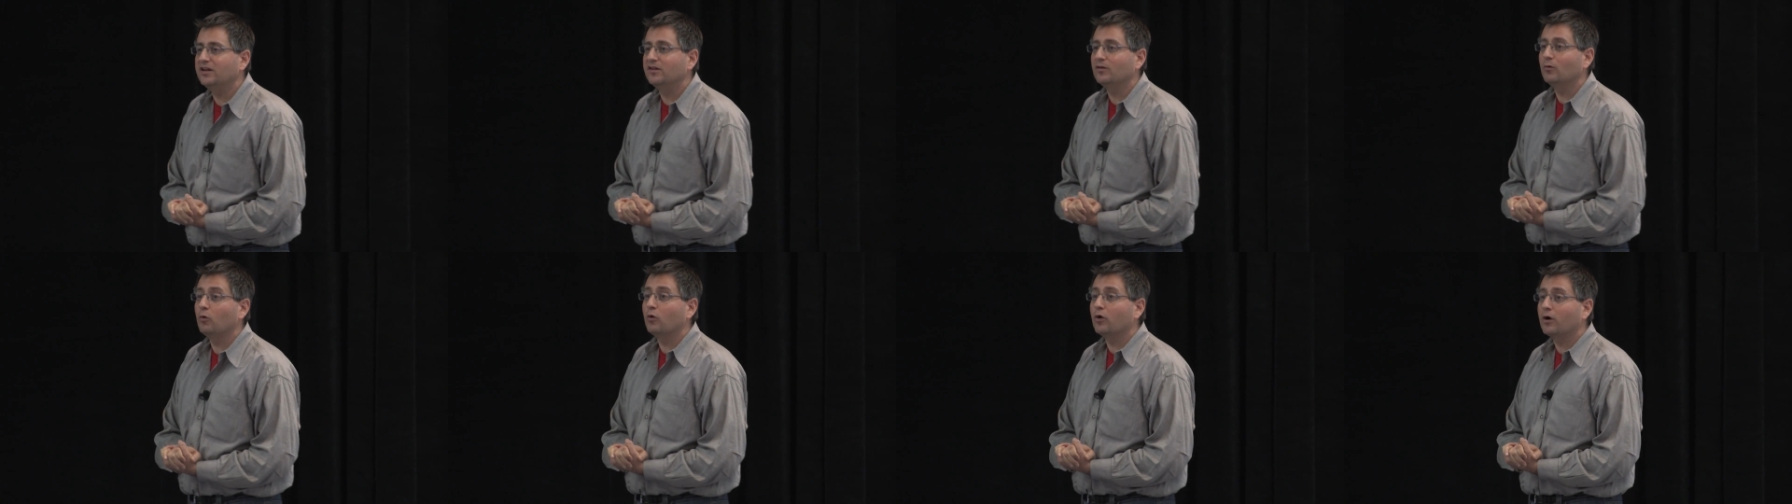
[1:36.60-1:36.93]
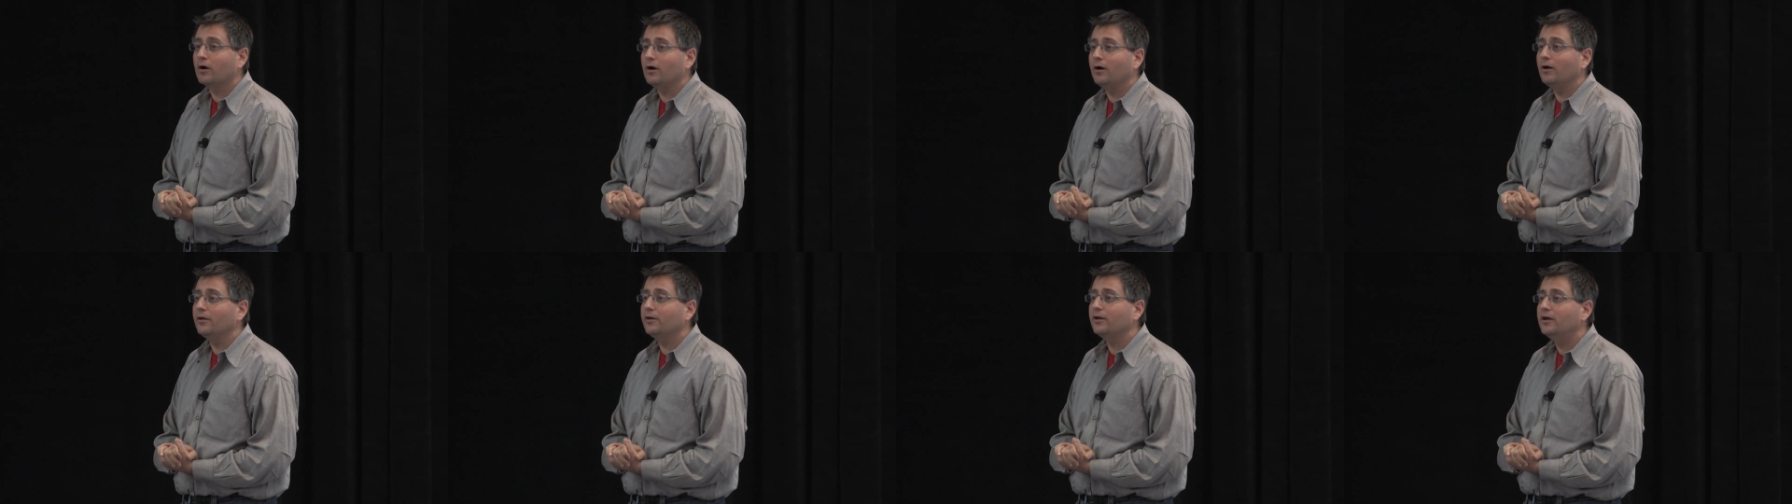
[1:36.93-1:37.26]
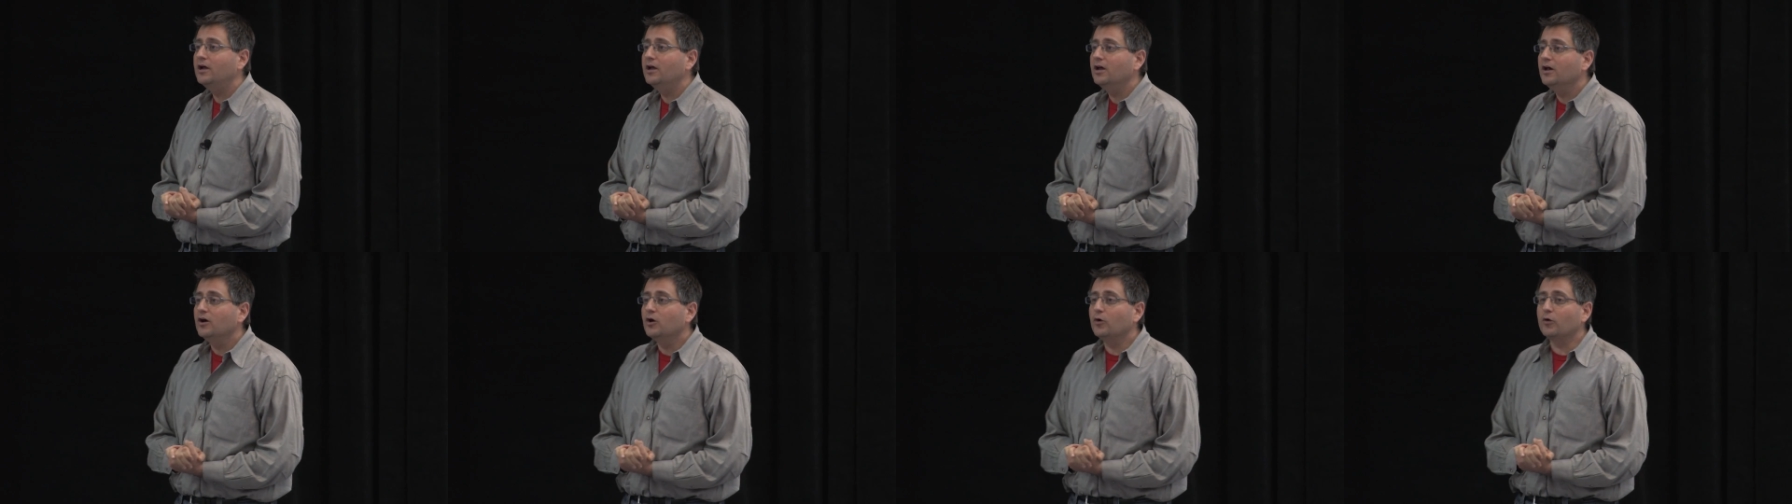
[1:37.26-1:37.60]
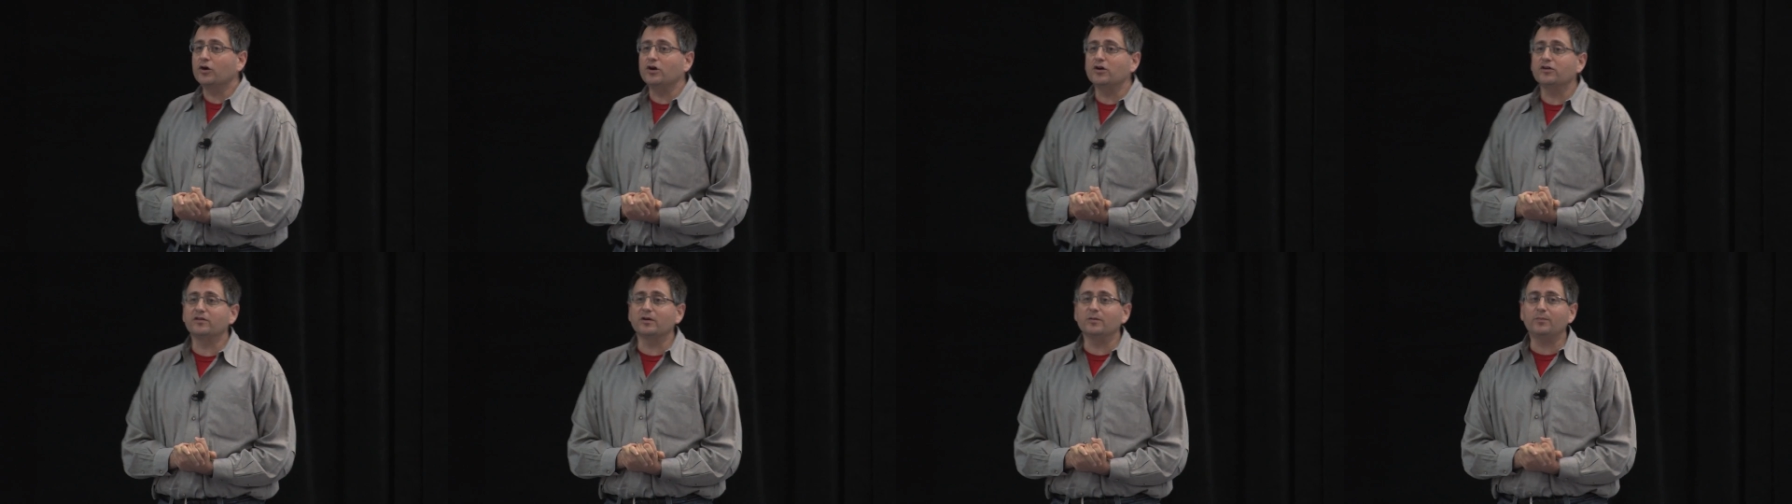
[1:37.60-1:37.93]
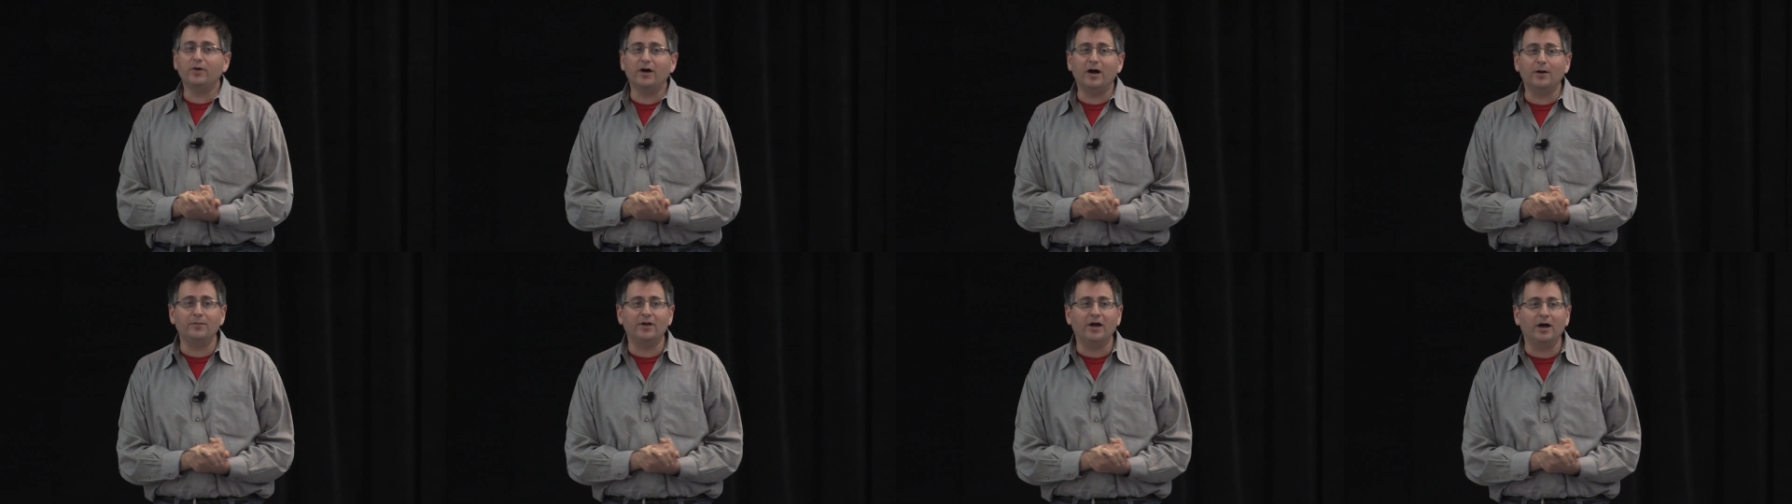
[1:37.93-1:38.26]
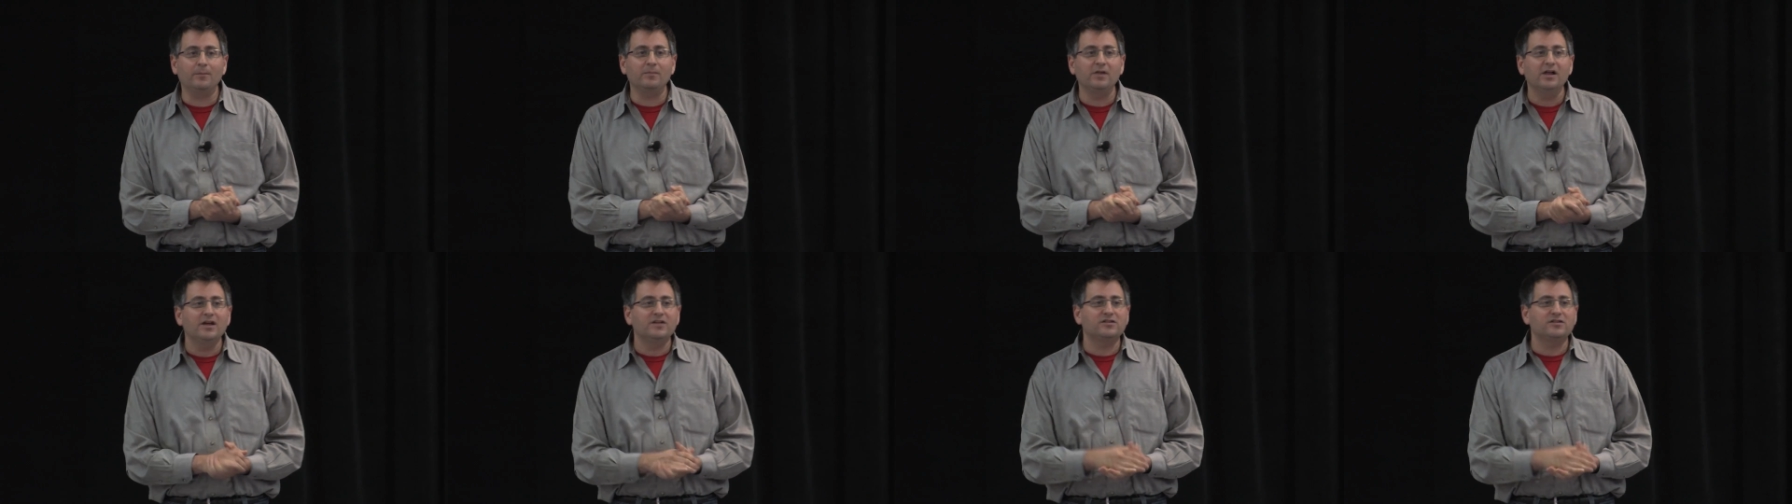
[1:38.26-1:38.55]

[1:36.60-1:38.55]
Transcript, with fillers: in the world, who are using PubNub